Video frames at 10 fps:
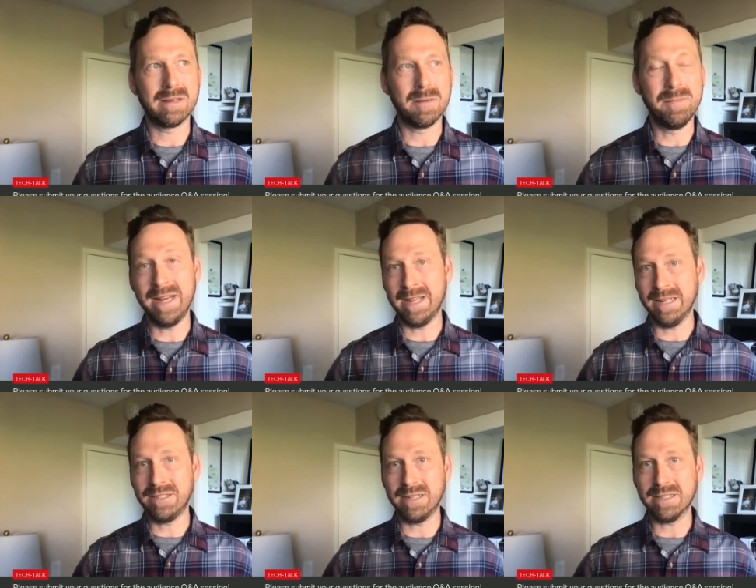competing
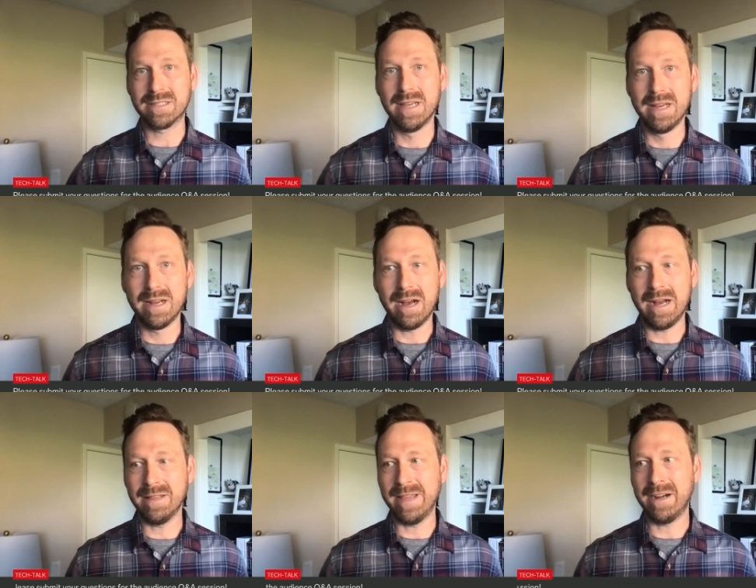interests
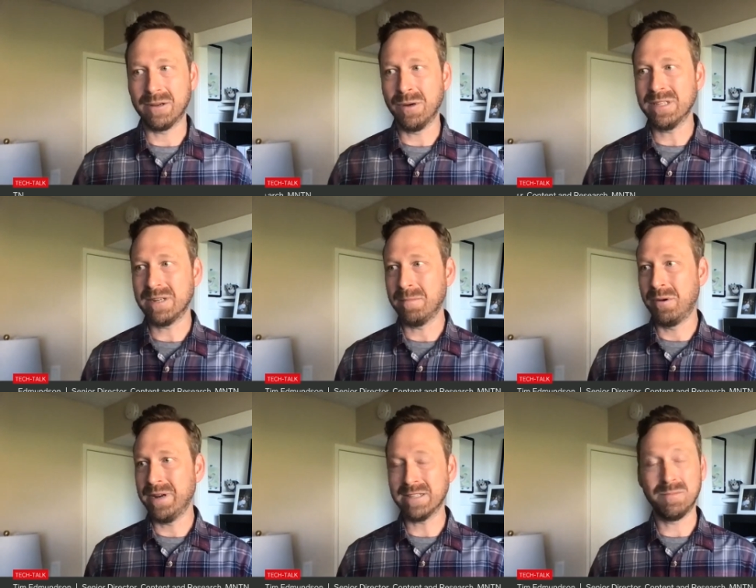that are going to start
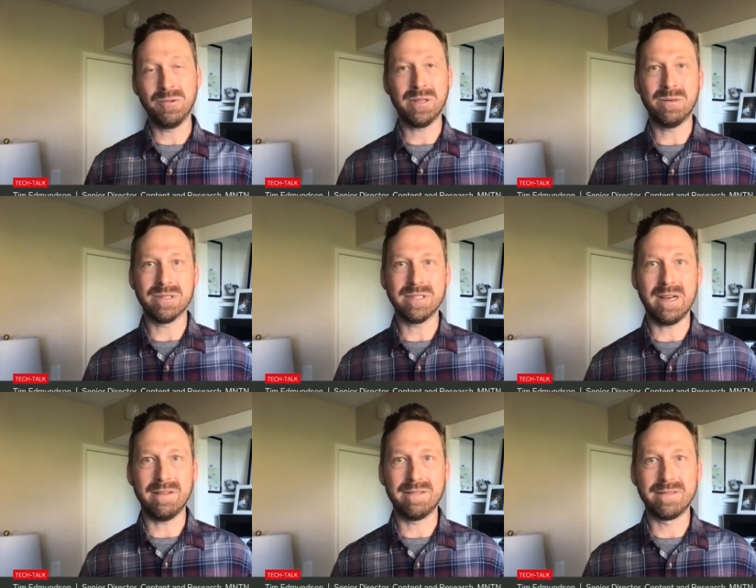putting out some really cool
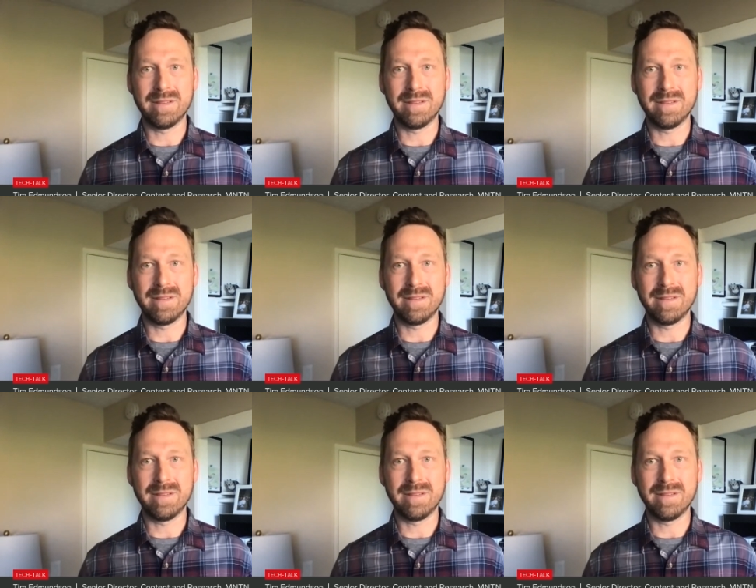stuff.